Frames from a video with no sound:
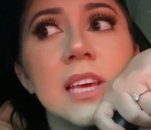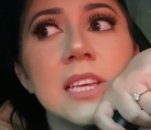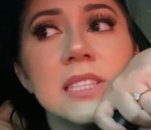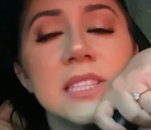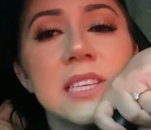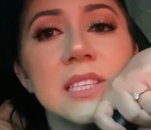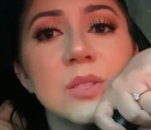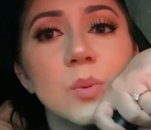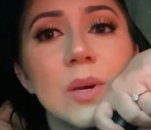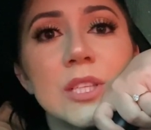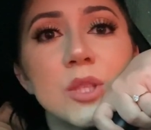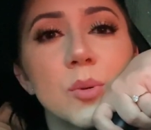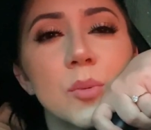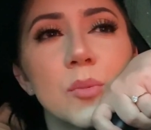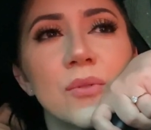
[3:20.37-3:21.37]
easiest way
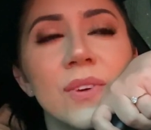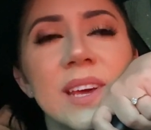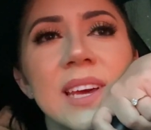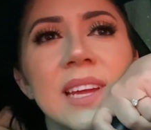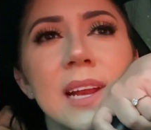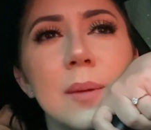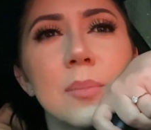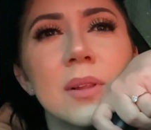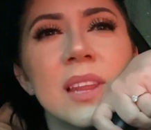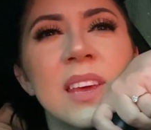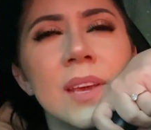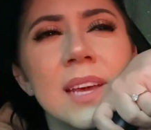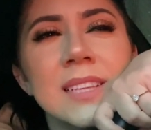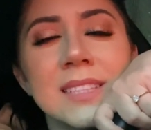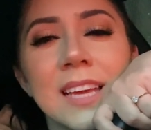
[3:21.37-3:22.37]
to remove it. And I
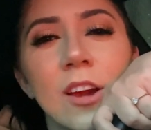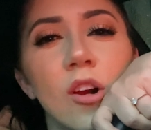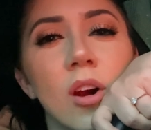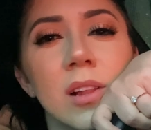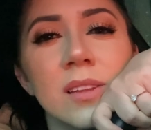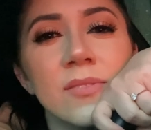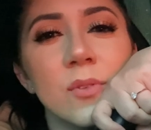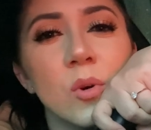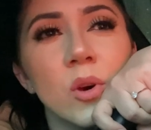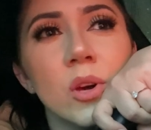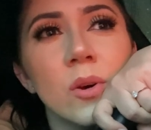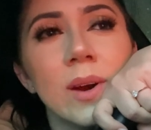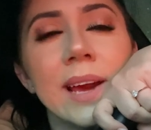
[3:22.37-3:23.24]
believe it's like olive oil.